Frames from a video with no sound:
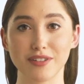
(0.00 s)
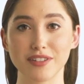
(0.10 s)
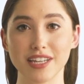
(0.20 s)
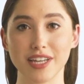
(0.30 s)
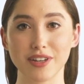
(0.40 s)

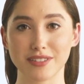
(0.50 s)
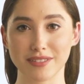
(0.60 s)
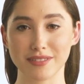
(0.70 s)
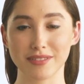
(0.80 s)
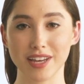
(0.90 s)
over the years,
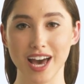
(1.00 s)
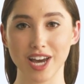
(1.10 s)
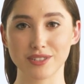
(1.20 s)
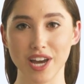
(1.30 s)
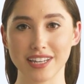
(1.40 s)

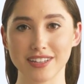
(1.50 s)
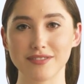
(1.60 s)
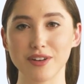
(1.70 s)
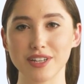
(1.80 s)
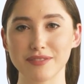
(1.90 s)
attracting
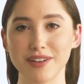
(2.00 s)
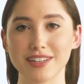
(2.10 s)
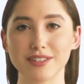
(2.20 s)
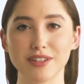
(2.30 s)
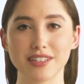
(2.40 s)
foreign
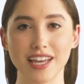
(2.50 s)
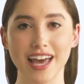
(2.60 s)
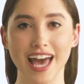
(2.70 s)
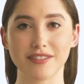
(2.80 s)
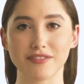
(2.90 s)
investors
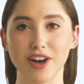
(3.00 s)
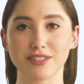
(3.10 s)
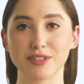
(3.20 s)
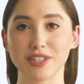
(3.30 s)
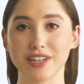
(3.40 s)
and
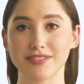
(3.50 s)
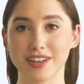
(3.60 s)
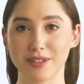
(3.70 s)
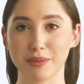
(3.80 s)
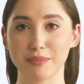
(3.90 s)
fostering a
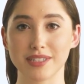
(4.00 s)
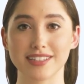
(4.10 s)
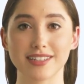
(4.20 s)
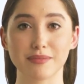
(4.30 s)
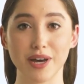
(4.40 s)
favorable
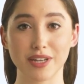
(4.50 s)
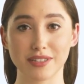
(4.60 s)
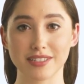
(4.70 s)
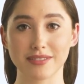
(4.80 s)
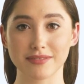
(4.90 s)
business
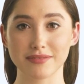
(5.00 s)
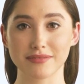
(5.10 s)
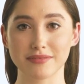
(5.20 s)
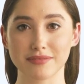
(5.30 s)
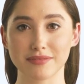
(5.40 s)
environment.
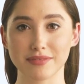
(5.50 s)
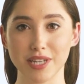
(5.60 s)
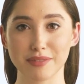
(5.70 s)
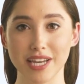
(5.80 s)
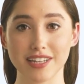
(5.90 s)

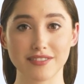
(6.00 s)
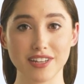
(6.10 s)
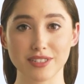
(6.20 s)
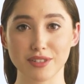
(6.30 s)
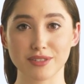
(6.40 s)
Competitive
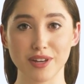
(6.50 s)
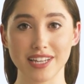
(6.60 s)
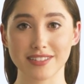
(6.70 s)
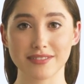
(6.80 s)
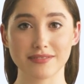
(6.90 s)
interest
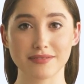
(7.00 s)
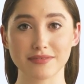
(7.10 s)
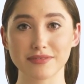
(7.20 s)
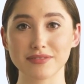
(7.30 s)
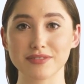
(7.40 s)
rates.
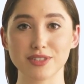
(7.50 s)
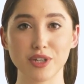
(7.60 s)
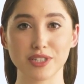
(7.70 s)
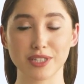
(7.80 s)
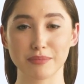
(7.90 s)

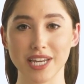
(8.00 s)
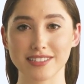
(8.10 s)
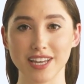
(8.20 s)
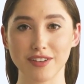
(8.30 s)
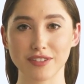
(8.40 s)
Turkish
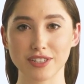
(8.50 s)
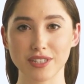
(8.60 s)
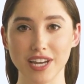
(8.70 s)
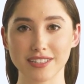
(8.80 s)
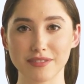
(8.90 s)
banks offer
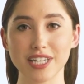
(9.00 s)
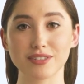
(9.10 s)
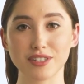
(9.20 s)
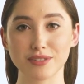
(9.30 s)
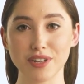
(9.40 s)
attractive
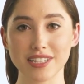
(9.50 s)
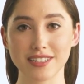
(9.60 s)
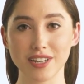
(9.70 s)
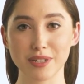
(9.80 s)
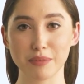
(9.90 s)
interest rates
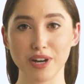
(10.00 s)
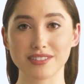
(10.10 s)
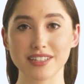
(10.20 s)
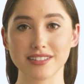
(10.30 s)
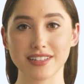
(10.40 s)
on
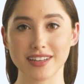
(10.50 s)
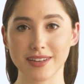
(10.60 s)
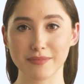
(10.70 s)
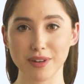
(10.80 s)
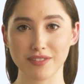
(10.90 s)
deposits,
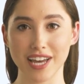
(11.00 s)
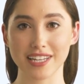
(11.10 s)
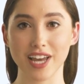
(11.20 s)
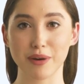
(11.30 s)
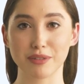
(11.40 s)

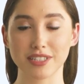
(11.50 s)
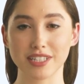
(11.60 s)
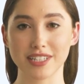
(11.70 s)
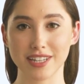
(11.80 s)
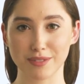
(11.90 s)
providing
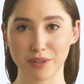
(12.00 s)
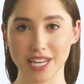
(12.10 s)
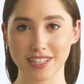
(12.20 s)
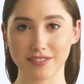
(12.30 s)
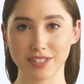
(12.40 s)
opportunities for
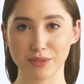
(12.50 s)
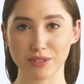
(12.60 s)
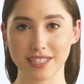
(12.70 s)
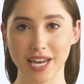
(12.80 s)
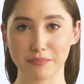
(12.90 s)

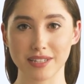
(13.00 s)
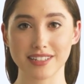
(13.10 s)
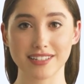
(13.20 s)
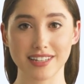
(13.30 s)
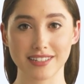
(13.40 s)
individuals and
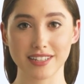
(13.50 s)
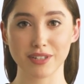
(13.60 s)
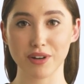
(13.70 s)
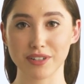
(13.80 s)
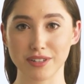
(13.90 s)
businesses to
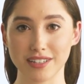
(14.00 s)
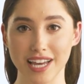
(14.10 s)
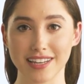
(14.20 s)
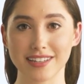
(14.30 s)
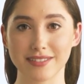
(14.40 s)
grow their
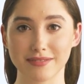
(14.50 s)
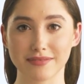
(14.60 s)
savings.